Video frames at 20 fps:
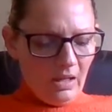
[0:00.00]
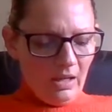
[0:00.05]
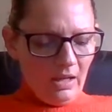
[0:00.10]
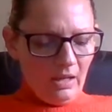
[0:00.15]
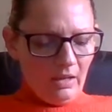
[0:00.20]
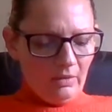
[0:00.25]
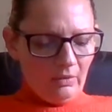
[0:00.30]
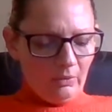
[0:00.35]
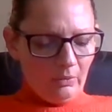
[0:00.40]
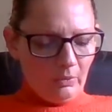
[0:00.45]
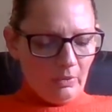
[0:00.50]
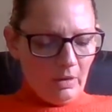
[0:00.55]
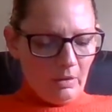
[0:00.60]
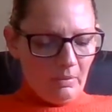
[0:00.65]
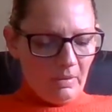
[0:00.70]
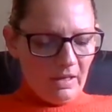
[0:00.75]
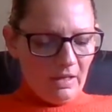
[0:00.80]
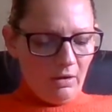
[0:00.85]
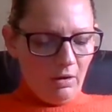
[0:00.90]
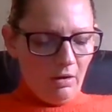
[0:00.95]

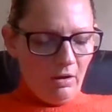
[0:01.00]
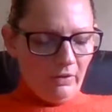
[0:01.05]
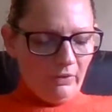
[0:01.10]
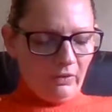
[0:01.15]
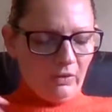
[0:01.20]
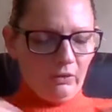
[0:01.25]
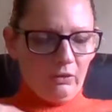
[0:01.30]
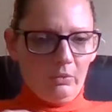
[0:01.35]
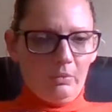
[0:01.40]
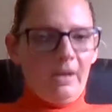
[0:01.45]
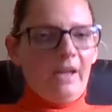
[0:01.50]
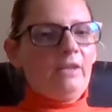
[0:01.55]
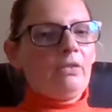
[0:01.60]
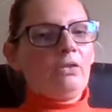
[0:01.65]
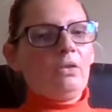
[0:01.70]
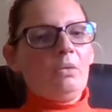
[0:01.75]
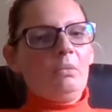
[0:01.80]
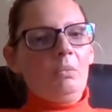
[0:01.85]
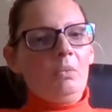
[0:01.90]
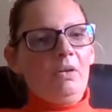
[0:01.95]
so in our
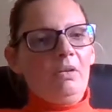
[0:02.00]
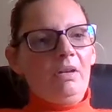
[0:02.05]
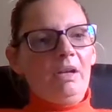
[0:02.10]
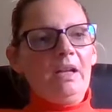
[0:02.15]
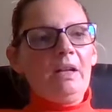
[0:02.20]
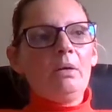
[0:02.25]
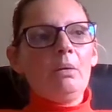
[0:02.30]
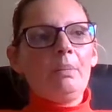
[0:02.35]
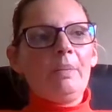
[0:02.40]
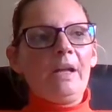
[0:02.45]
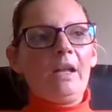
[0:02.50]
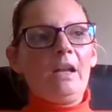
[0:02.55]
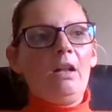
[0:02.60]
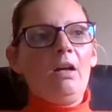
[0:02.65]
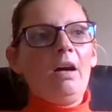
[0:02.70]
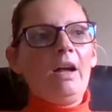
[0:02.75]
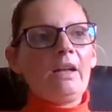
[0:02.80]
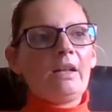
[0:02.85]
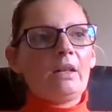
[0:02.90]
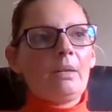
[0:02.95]
situation, we're a little bit
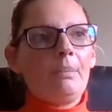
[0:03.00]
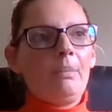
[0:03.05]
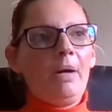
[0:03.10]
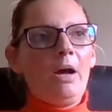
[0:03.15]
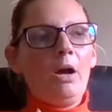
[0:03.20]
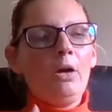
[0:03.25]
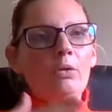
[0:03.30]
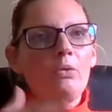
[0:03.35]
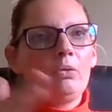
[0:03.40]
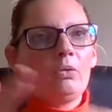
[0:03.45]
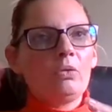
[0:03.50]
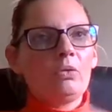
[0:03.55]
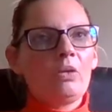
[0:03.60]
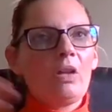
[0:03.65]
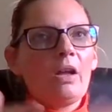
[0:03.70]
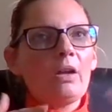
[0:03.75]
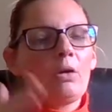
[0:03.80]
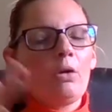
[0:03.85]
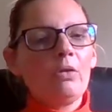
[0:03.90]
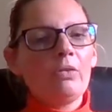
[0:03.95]
like the post,
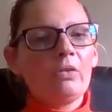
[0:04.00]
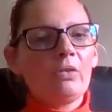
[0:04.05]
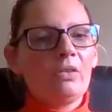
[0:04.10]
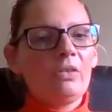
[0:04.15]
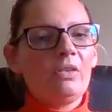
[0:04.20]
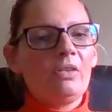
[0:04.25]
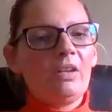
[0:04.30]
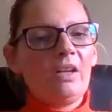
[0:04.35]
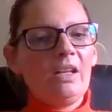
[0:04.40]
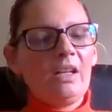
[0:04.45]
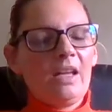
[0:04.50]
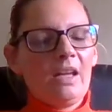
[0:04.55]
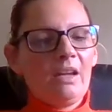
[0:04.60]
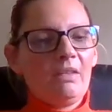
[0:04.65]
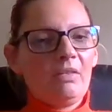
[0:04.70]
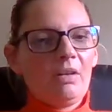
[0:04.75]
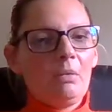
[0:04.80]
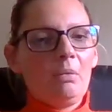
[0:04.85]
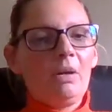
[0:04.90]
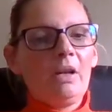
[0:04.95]
like Constantine
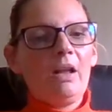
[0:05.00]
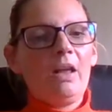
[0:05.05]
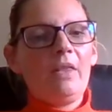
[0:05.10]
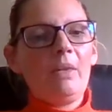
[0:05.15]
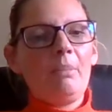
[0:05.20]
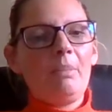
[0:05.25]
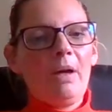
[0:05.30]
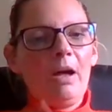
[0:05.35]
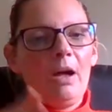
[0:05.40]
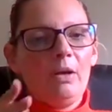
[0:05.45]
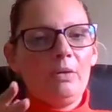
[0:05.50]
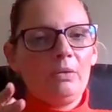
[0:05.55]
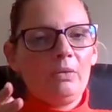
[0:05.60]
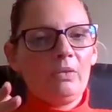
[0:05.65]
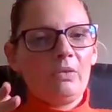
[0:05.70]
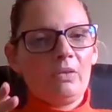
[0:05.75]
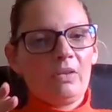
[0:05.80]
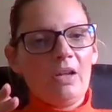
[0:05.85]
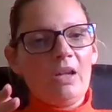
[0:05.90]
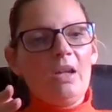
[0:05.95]
era, we're like the
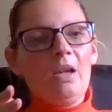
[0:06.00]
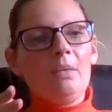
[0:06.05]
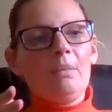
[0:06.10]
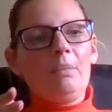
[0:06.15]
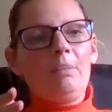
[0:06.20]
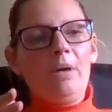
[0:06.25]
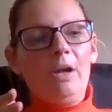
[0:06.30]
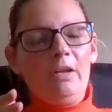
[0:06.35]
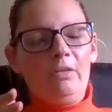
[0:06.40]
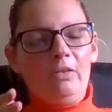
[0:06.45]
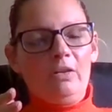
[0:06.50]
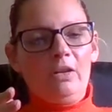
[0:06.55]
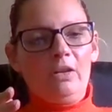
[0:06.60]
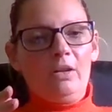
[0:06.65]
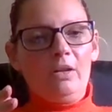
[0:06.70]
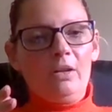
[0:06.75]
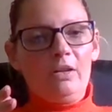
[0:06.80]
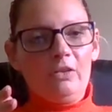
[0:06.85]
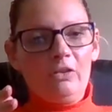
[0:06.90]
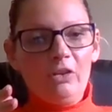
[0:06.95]
post
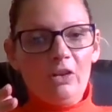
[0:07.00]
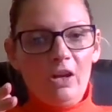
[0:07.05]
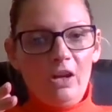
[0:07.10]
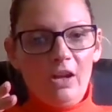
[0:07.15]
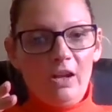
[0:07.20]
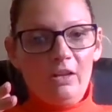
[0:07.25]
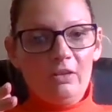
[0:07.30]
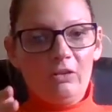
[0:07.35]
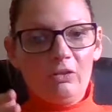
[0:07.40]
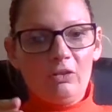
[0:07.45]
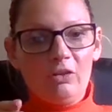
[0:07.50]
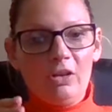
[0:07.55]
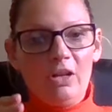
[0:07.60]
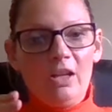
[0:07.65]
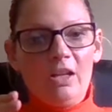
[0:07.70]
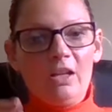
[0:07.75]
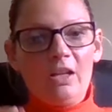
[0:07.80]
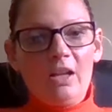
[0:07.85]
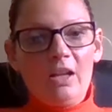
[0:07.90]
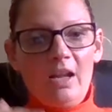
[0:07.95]
persecuted church.
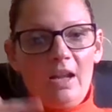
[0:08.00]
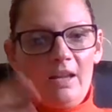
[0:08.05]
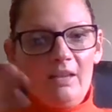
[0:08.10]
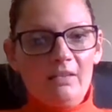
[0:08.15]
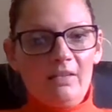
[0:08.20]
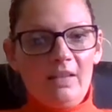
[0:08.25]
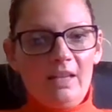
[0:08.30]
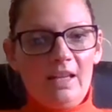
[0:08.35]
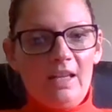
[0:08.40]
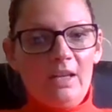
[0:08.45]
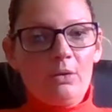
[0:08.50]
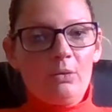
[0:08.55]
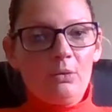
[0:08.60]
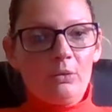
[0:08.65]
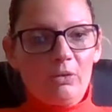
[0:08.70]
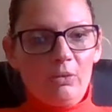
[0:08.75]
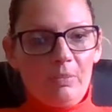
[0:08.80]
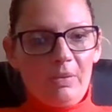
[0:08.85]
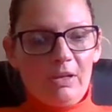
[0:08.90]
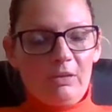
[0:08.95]
You know, it's
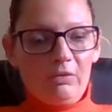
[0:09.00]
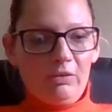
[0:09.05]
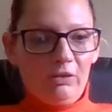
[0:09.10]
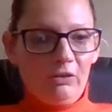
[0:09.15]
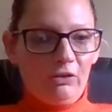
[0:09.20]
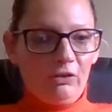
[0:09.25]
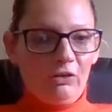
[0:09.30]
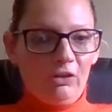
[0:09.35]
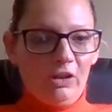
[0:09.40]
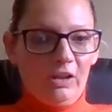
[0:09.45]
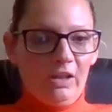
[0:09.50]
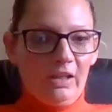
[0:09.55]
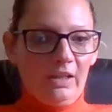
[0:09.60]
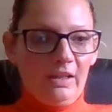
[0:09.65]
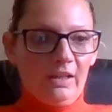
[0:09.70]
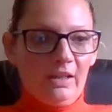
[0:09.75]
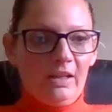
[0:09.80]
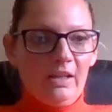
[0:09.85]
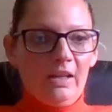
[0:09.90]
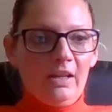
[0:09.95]
legal to be
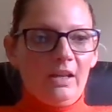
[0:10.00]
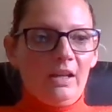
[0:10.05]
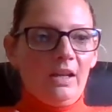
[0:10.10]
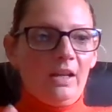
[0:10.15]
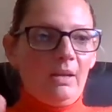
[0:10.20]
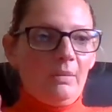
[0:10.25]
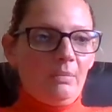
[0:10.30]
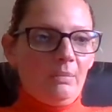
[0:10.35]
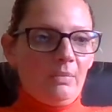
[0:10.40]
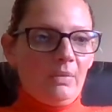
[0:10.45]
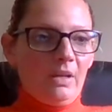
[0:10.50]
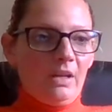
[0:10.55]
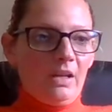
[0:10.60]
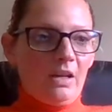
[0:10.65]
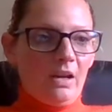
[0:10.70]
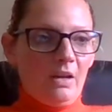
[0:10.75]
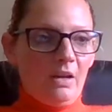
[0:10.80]
Christian, and